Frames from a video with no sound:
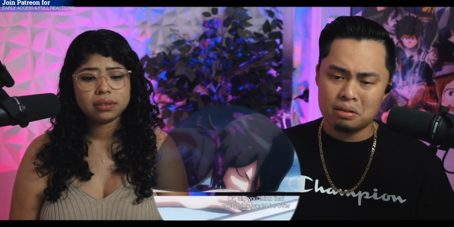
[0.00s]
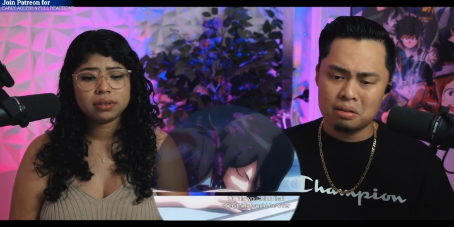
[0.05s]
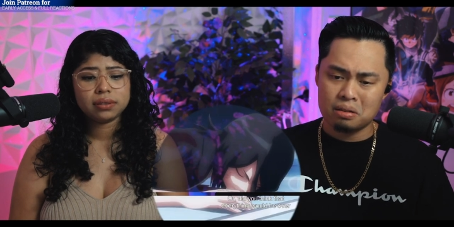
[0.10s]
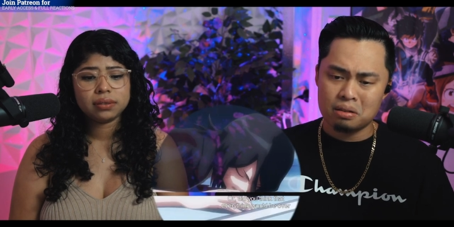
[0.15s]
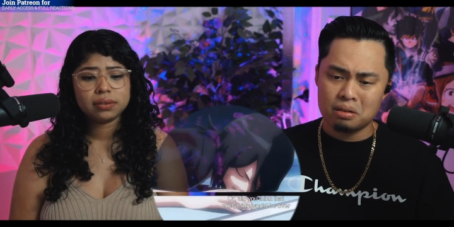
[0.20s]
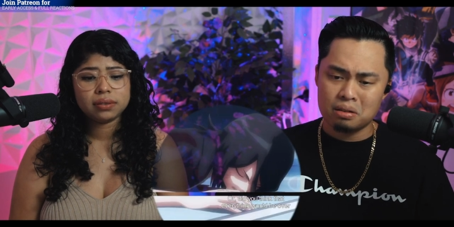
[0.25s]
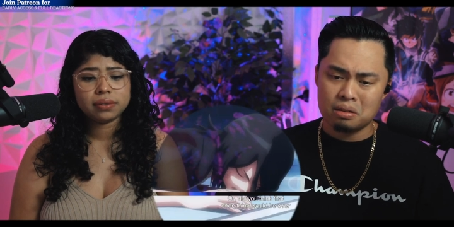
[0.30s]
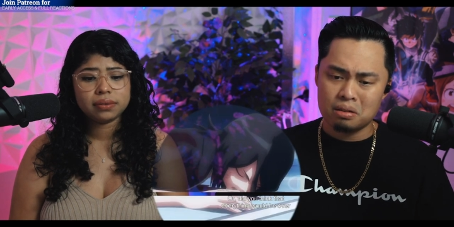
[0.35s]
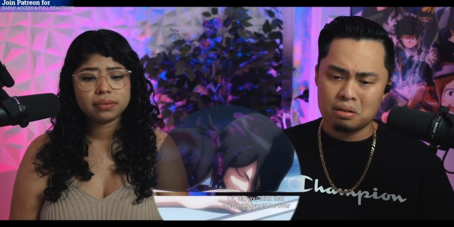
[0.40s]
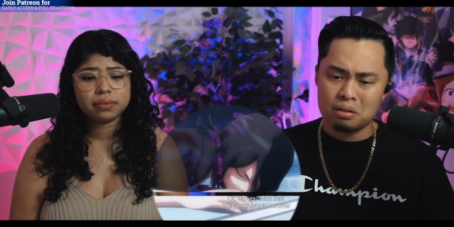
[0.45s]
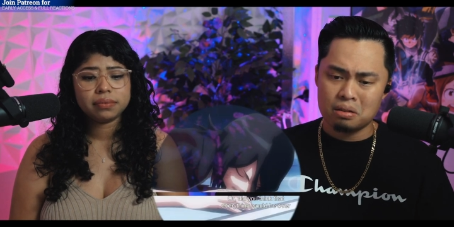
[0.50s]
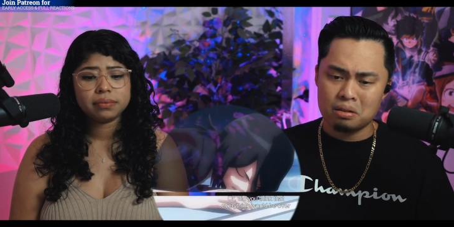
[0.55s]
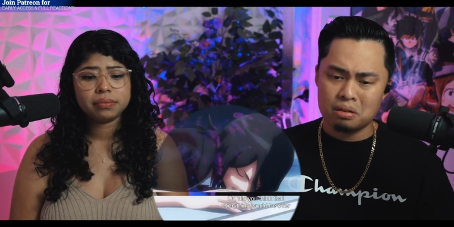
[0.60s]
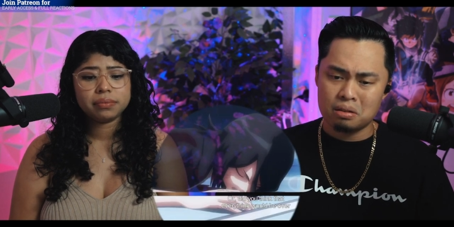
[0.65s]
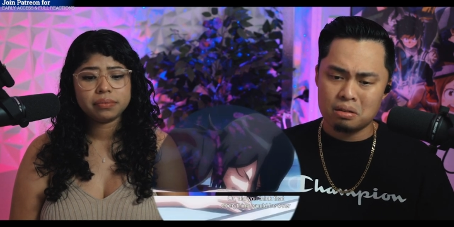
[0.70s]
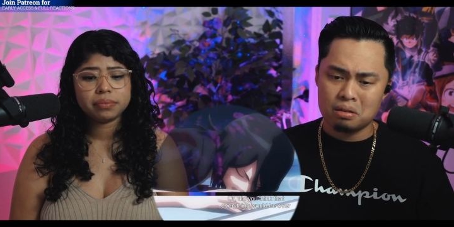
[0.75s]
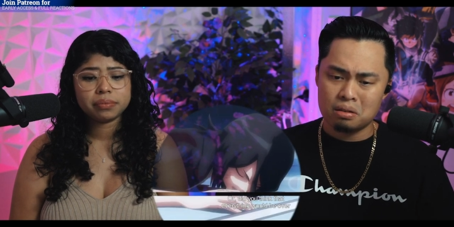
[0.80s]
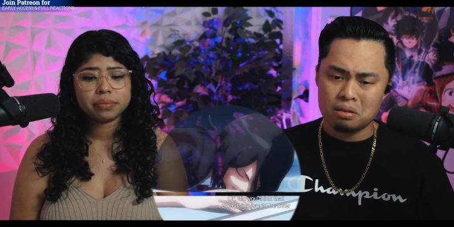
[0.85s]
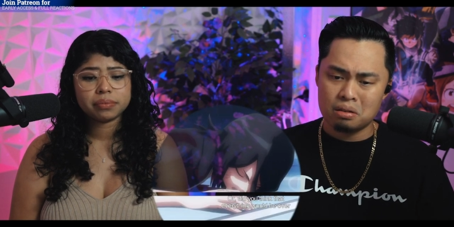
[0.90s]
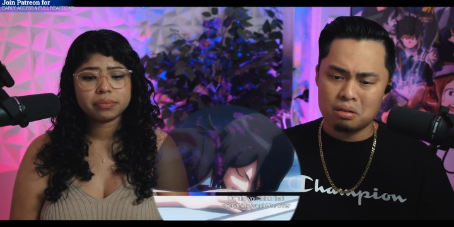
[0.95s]

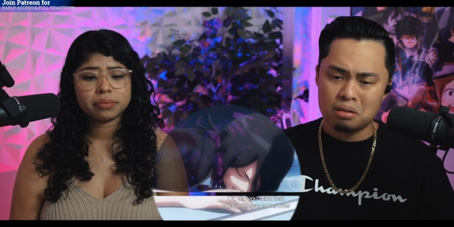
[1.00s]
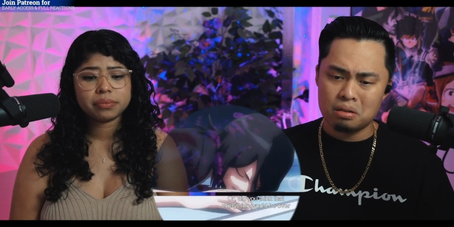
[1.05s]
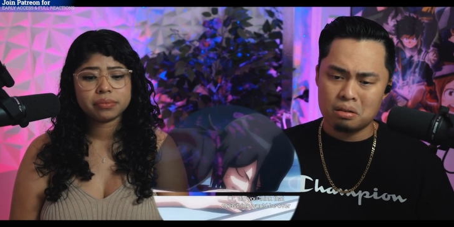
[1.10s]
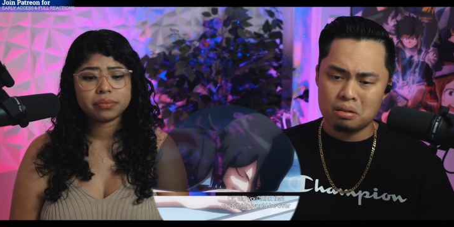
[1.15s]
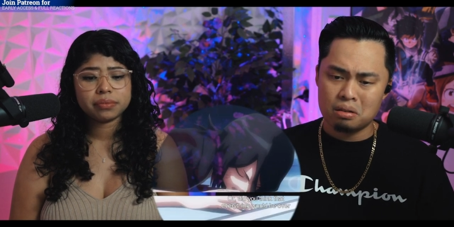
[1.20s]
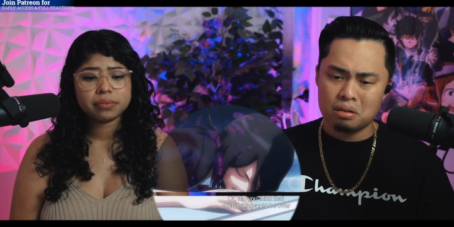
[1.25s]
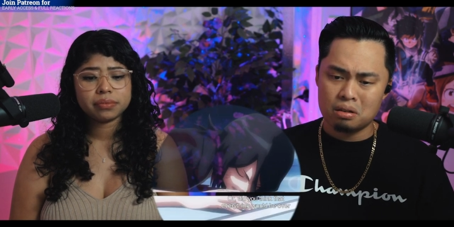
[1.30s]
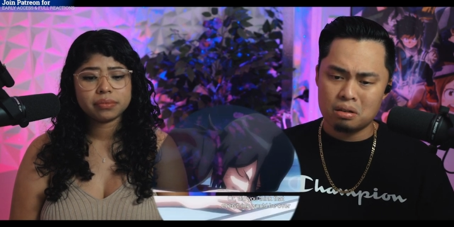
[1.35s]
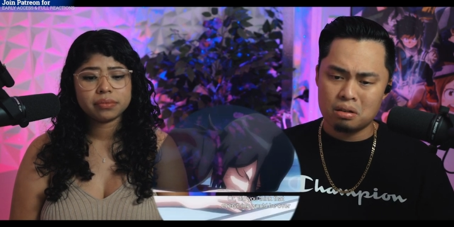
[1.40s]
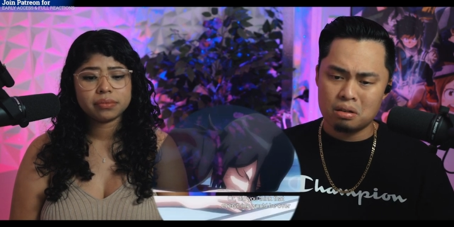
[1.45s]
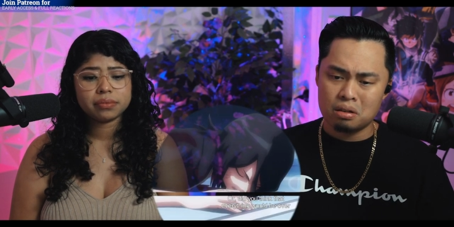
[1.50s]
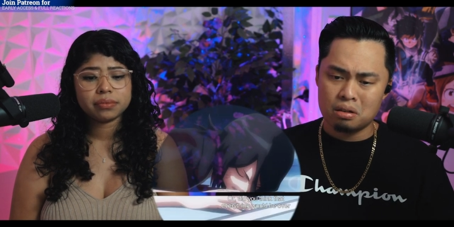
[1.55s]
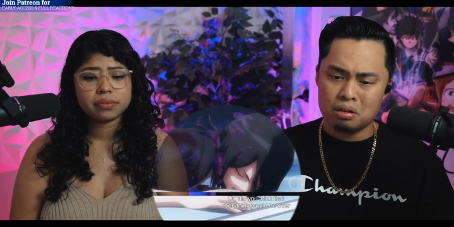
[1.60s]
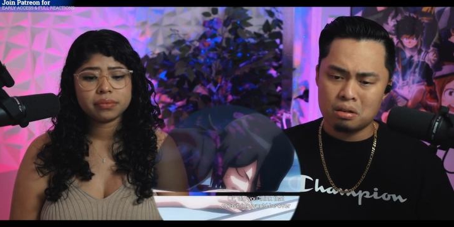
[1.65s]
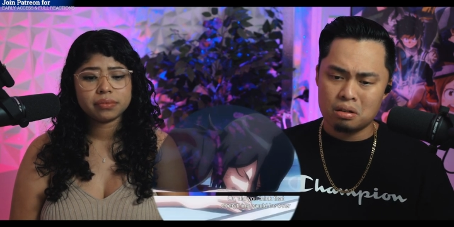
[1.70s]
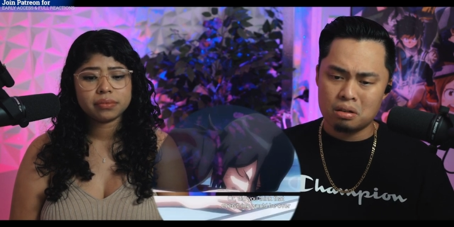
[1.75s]
No one is speaking in this clip.